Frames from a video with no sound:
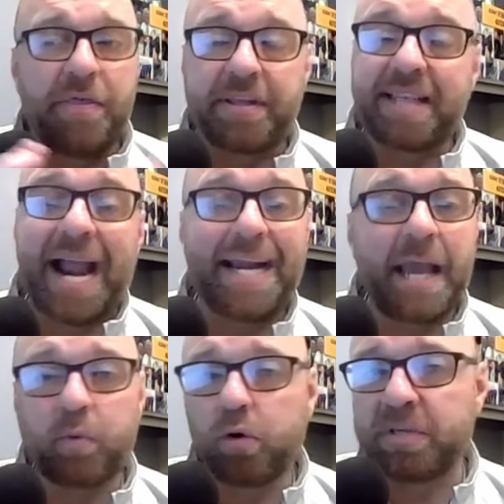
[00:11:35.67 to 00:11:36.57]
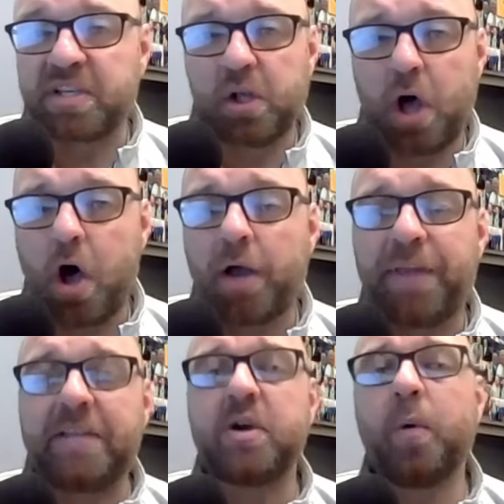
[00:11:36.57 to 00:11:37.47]
The tight end room is long.
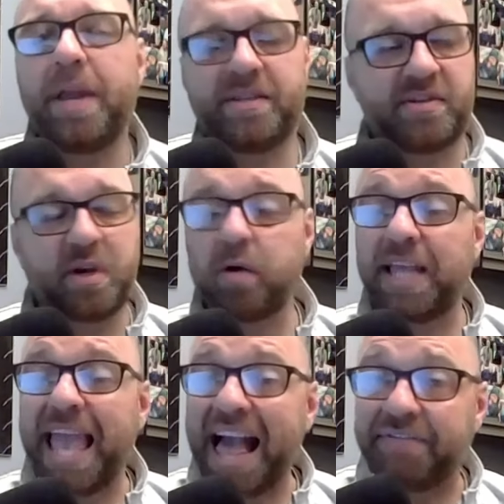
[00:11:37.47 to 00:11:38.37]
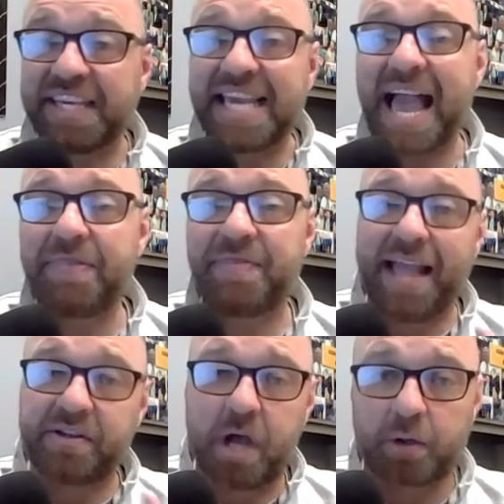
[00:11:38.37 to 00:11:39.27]
They don't necessarily have yet
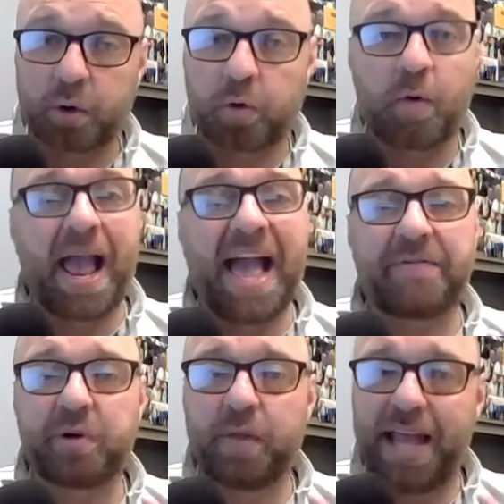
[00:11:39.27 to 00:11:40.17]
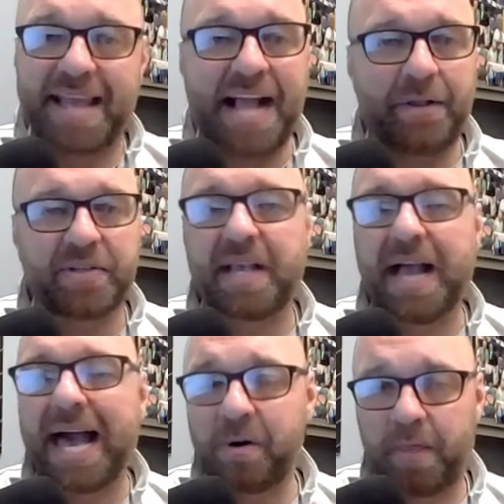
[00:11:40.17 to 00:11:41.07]
that Tucker Kraft or that Dallas
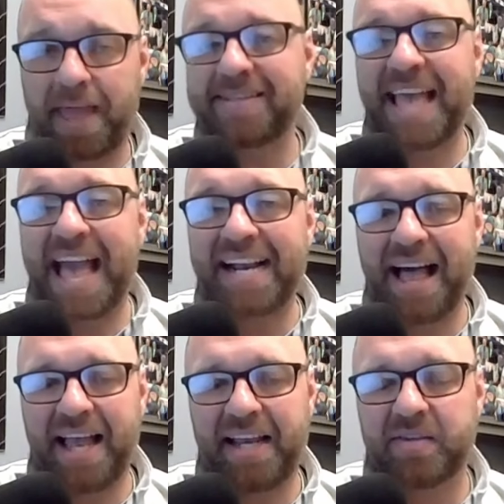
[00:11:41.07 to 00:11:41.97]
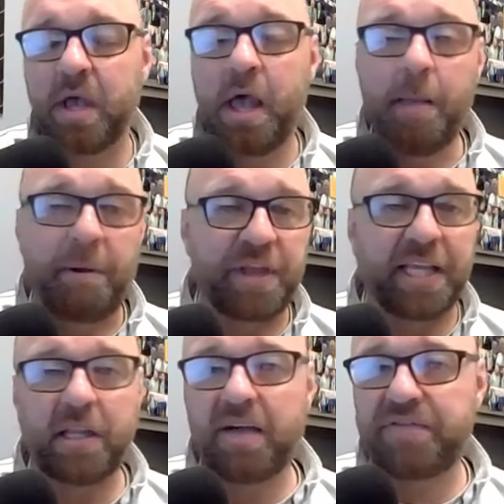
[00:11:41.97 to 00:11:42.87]
Goedert or that Zach Heins, but they
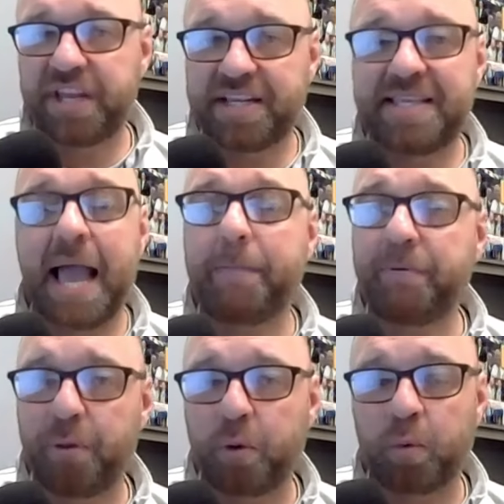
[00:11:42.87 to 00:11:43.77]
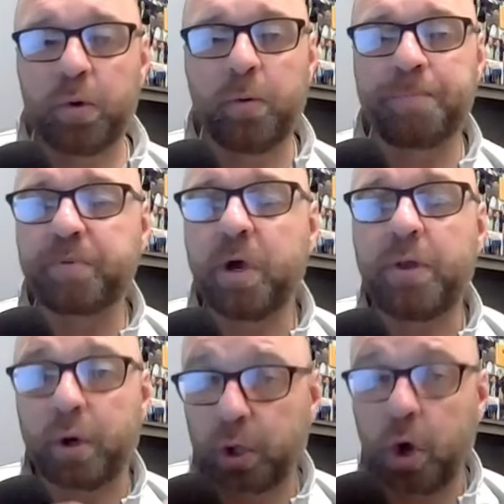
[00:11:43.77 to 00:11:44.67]
love the depth of the room.
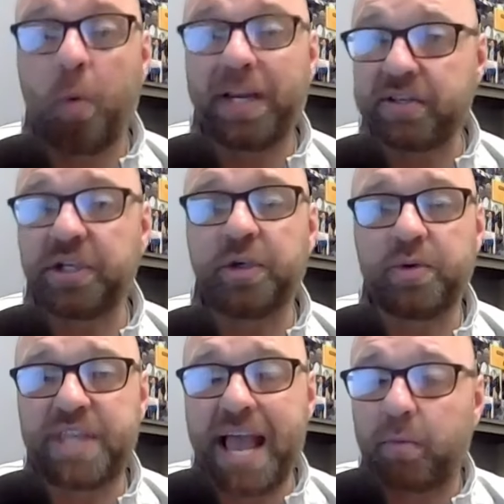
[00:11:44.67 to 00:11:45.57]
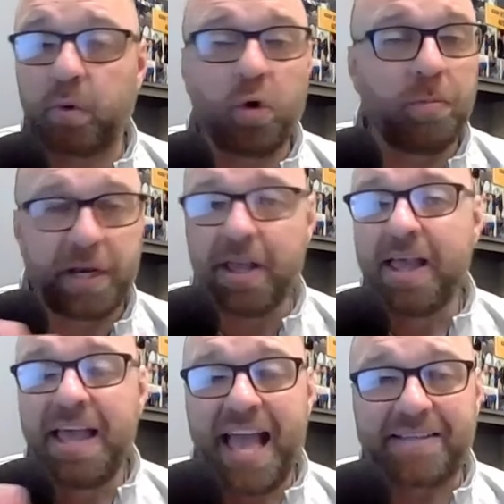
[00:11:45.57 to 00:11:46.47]
They're going to use that room. And
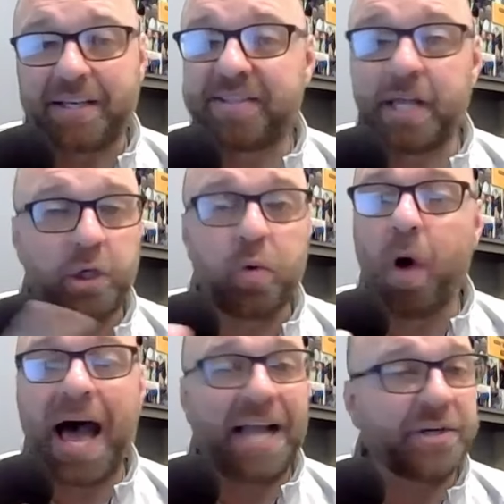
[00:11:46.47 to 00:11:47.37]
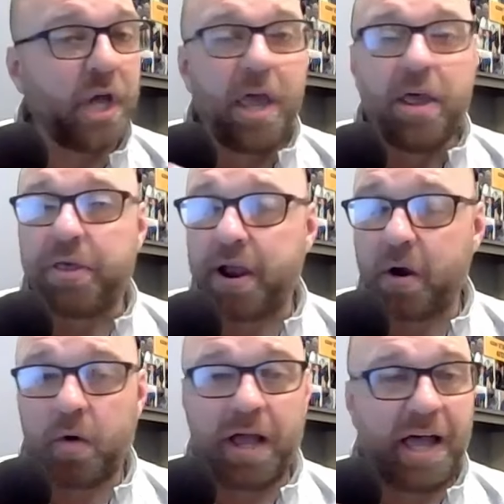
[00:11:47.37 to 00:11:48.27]
as I said, you watch,
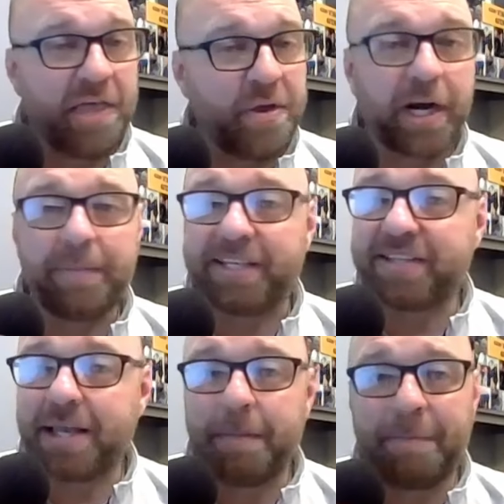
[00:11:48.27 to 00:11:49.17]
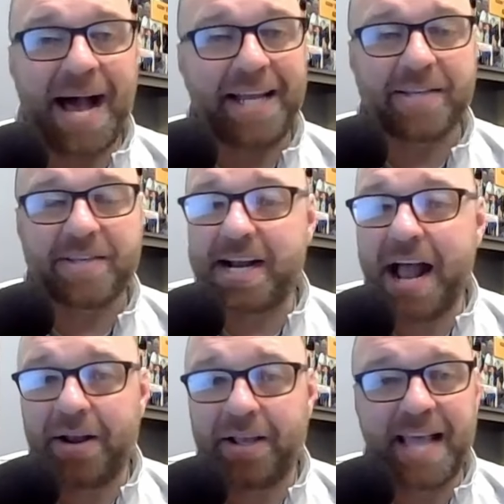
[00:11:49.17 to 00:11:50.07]
they're, uh, they're going to be sending bodies in and and
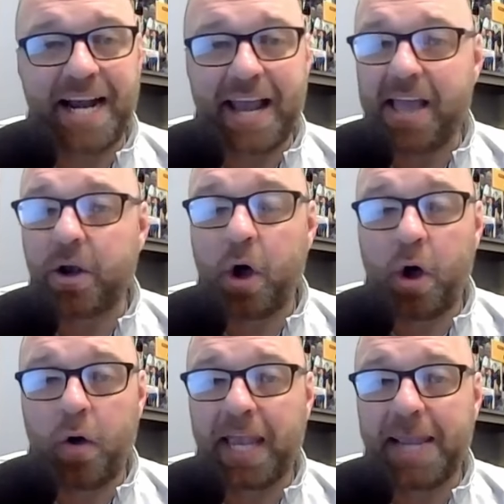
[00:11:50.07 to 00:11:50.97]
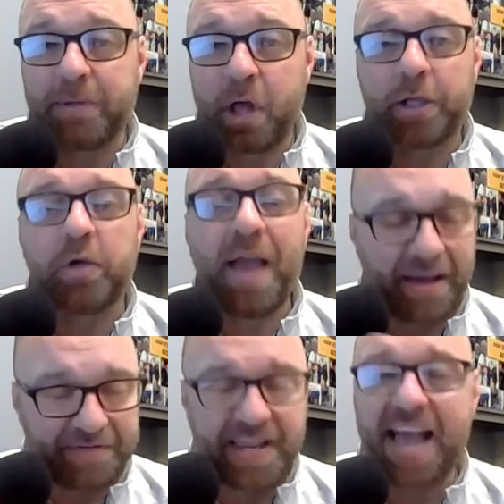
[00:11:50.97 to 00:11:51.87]
out at tight end all game long. You
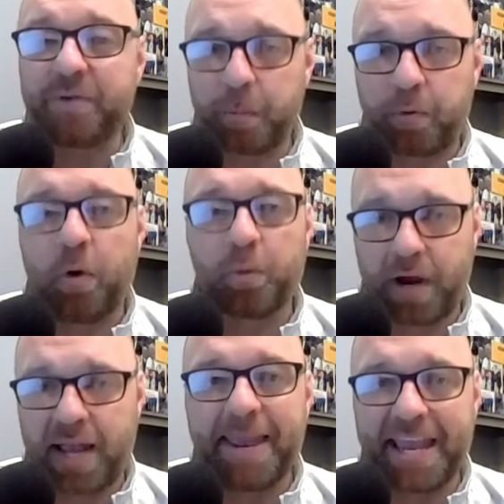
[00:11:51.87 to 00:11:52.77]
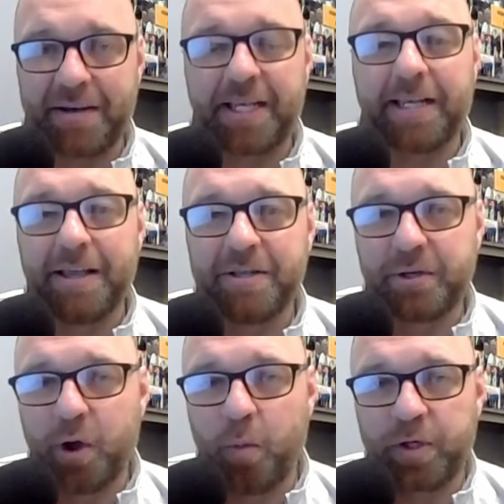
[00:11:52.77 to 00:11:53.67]
have to have your program handy to
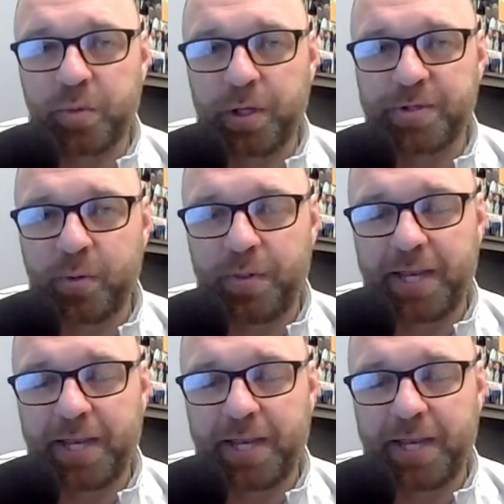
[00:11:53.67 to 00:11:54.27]
know which ones are in the